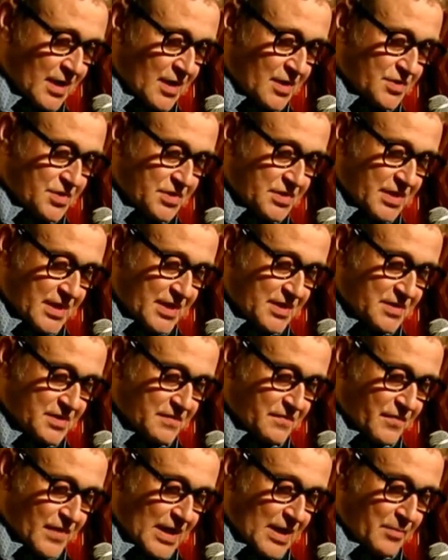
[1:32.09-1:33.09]
She tasted
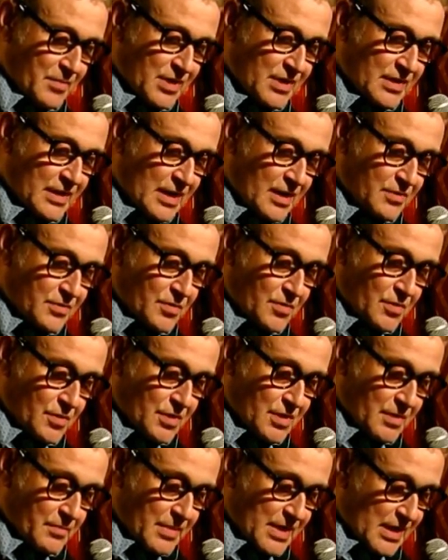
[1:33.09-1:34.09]
vomit and alcohol
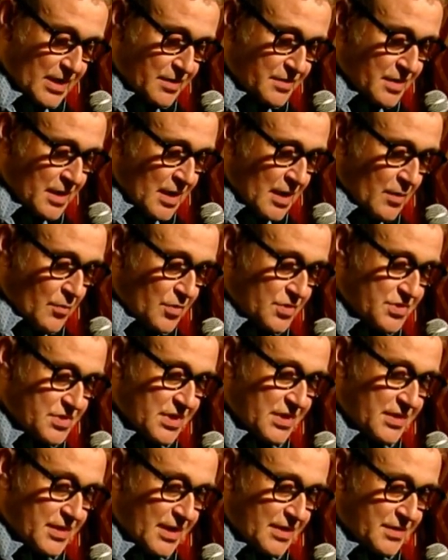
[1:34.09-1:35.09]
in her mouth, which
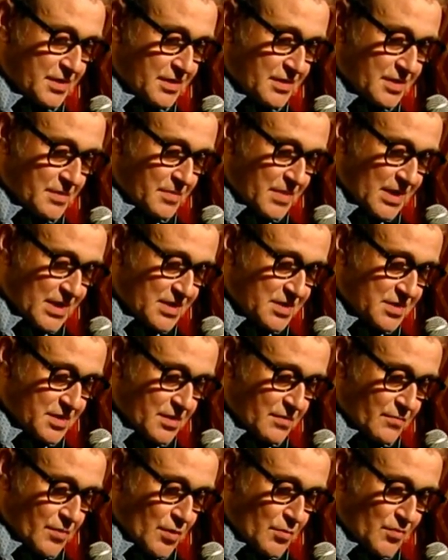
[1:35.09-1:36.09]
did nothing to mask the
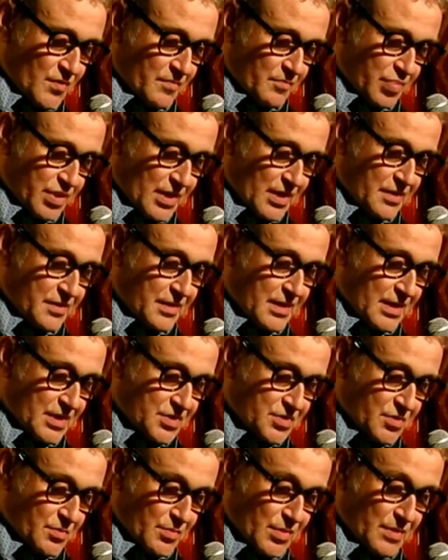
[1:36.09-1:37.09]
aroma of blood and
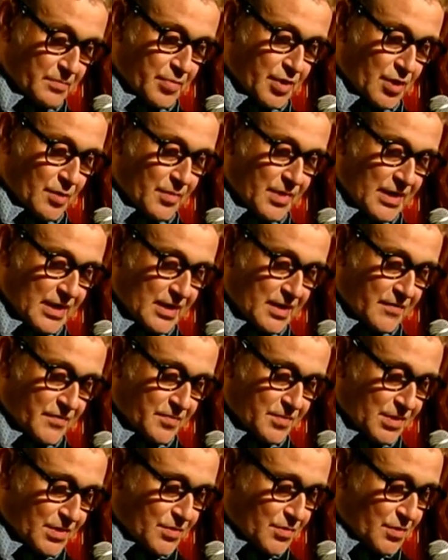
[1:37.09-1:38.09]
excrement permeating
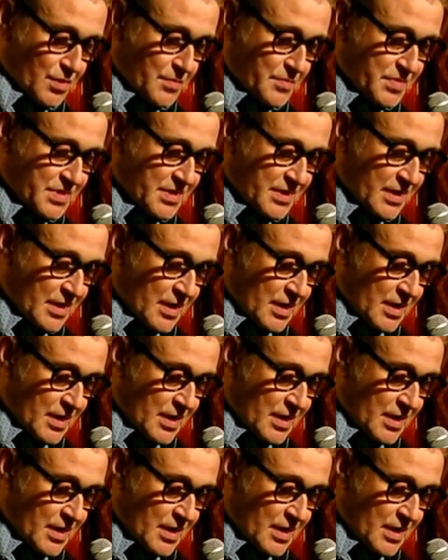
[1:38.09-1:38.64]
from the corpse.